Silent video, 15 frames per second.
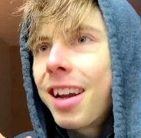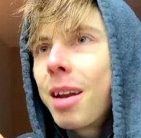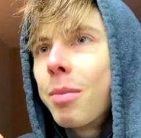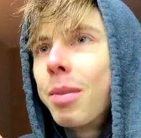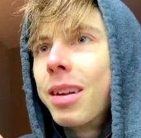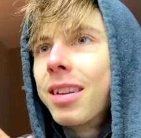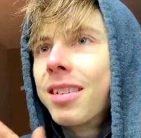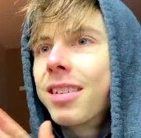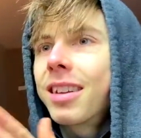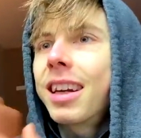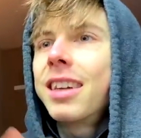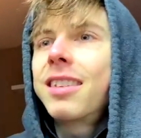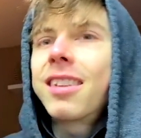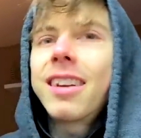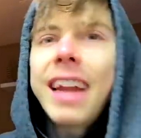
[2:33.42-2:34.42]
bills.
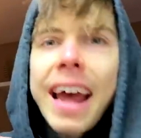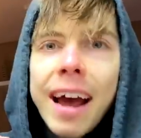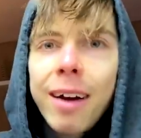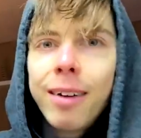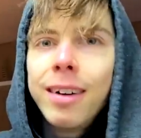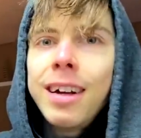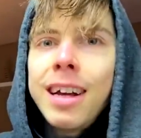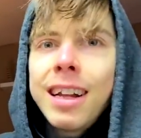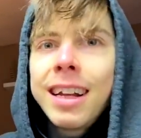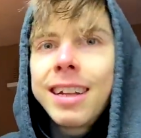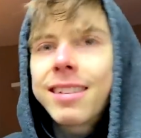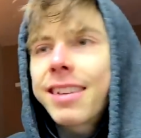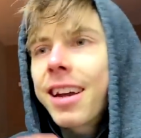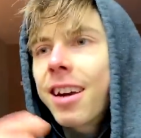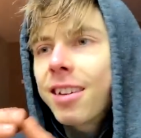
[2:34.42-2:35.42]
Okay, so now
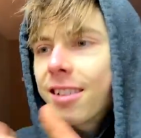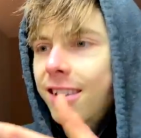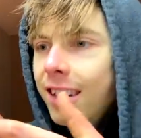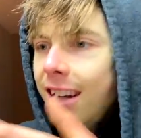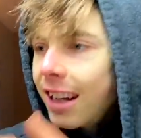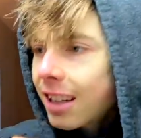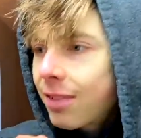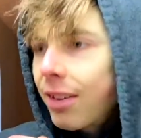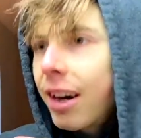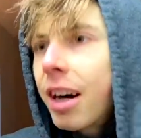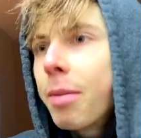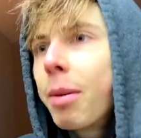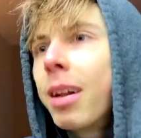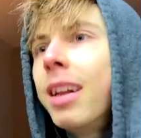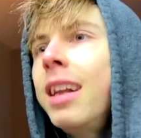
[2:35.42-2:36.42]
let's get on to the next
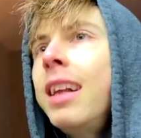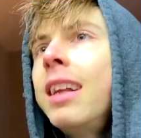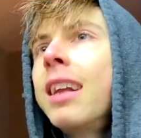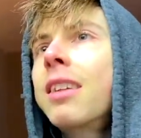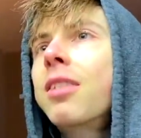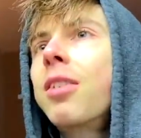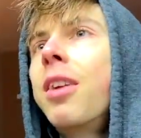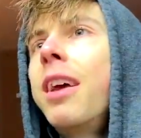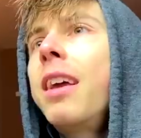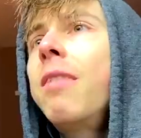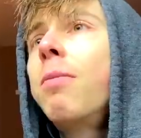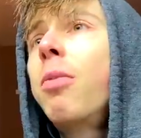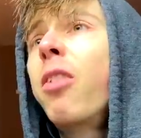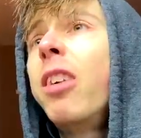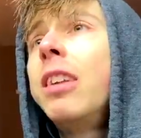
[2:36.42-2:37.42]
variable that's going to
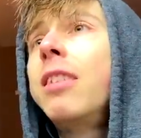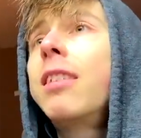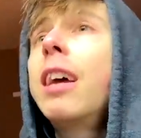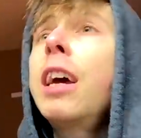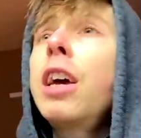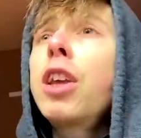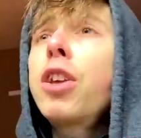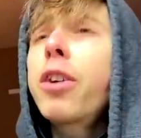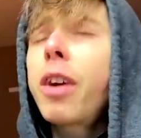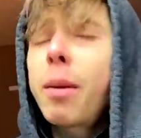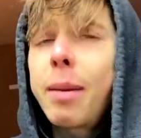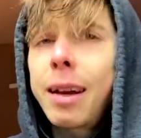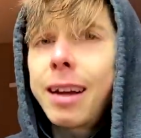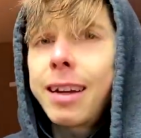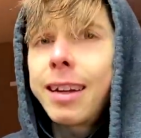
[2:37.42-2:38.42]
influence your
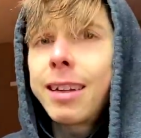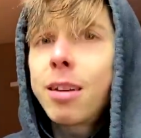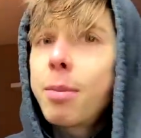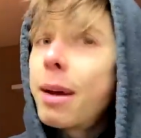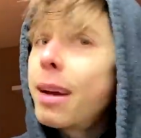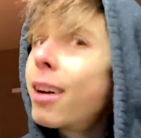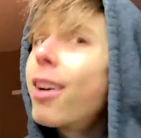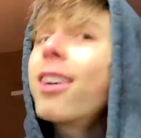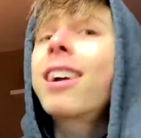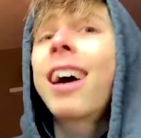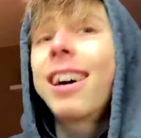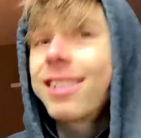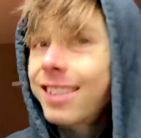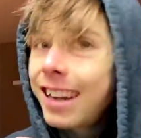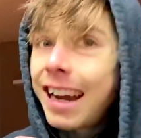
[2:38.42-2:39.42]
ability to make all
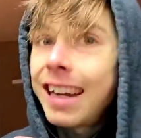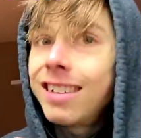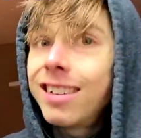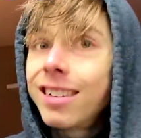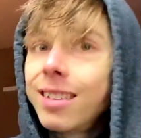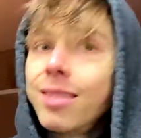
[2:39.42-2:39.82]
kinds of gains.